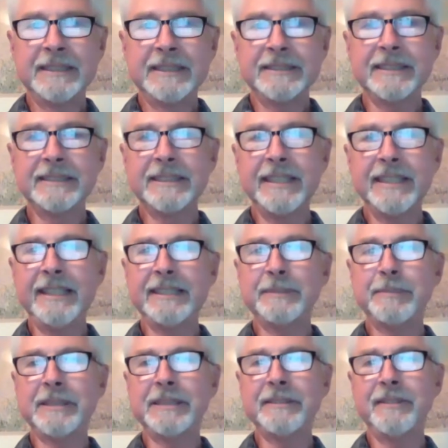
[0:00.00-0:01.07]
Since then, he's
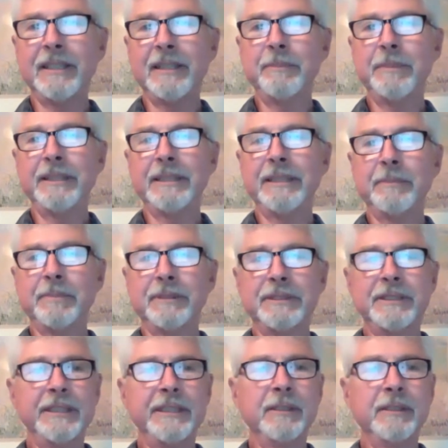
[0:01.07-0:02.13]
been developing the
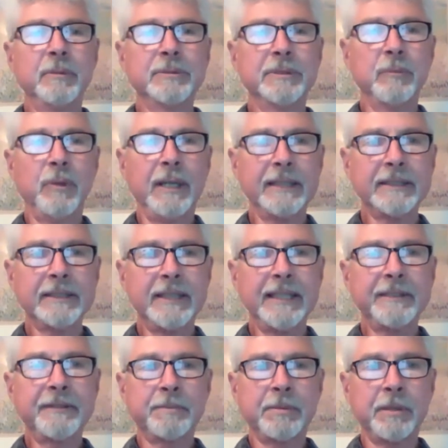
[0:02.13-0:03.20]
Presidio's wildlife